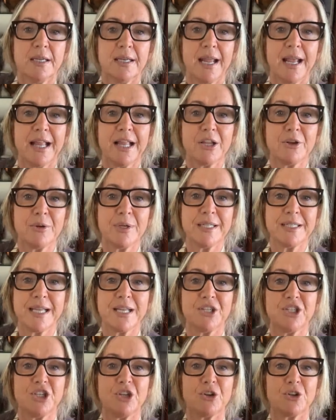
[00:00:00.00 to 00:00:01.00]
Now, Hilary
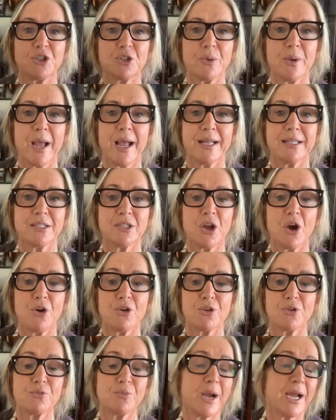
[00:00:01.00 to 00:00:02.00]
said she also adds
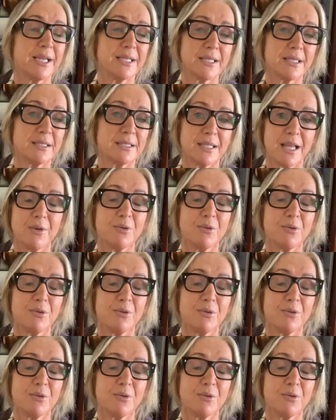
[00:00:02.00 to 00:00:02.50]
golden raisins.